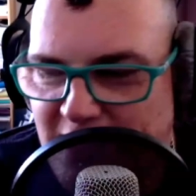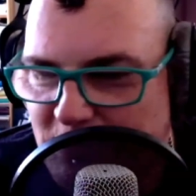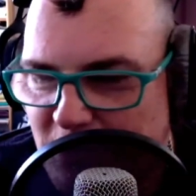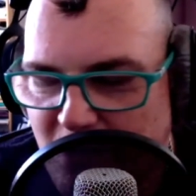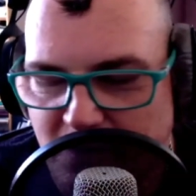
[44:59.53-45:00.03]

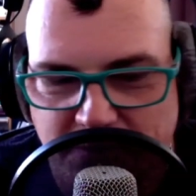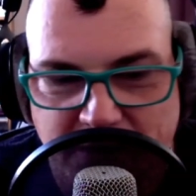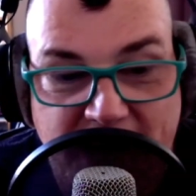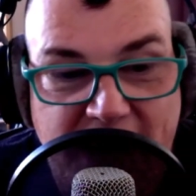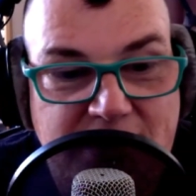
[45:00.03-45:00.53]

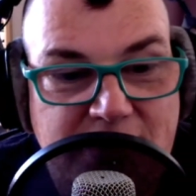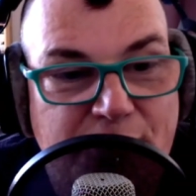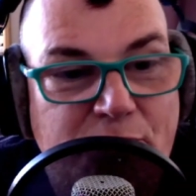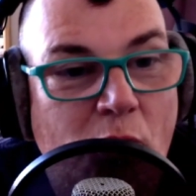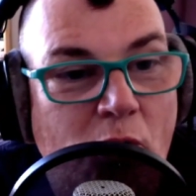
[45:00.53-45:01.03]
laptop.
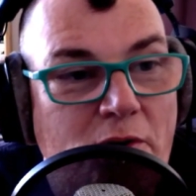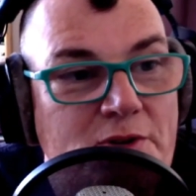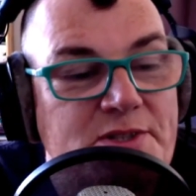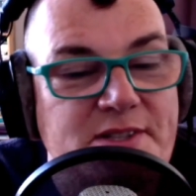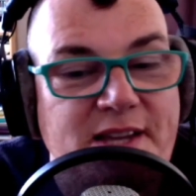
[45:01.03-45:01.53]
Yes, of
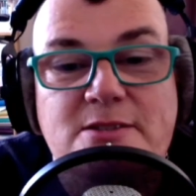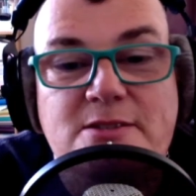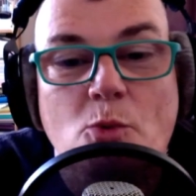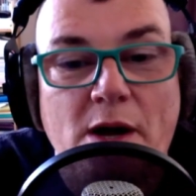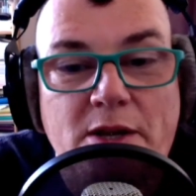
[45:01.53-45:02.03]
course.
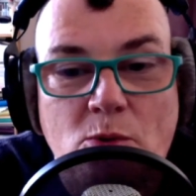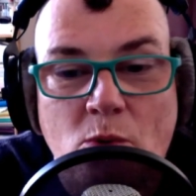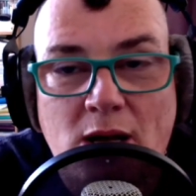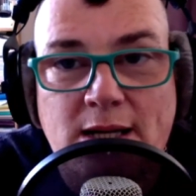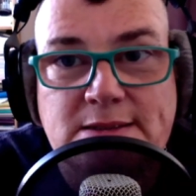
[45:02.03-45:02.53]
That's the one
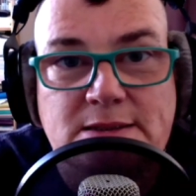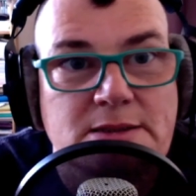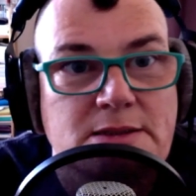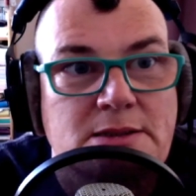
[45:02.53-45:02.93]
you want.